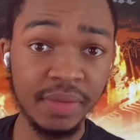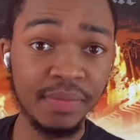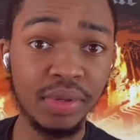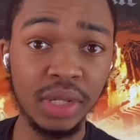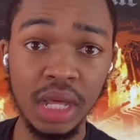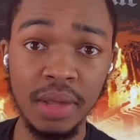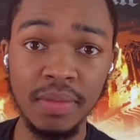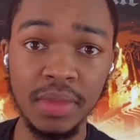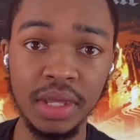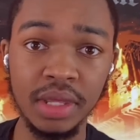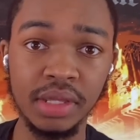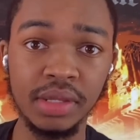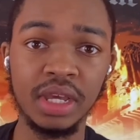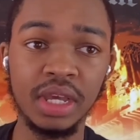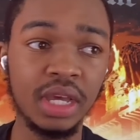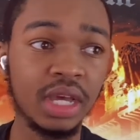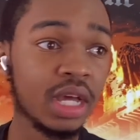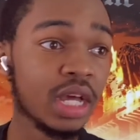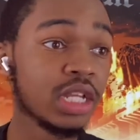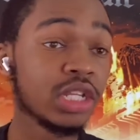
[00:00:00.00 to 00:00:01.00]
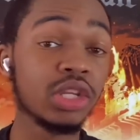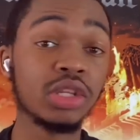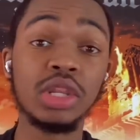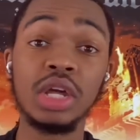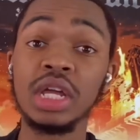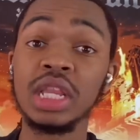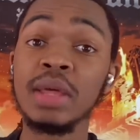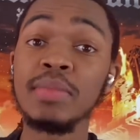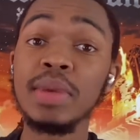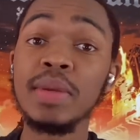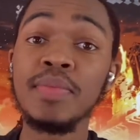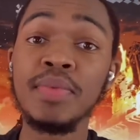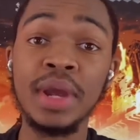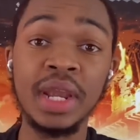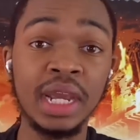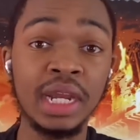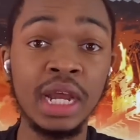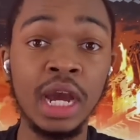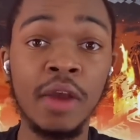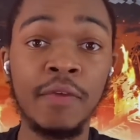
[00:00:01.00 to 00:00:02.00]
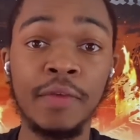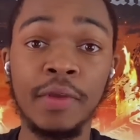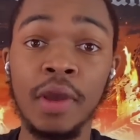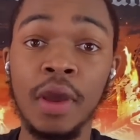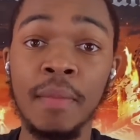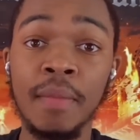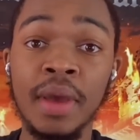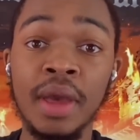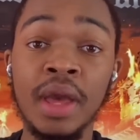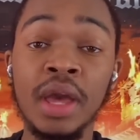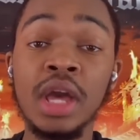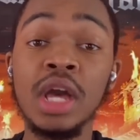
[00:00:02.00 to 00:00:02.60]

Plumlee? So look, let me break it down for y'all, man.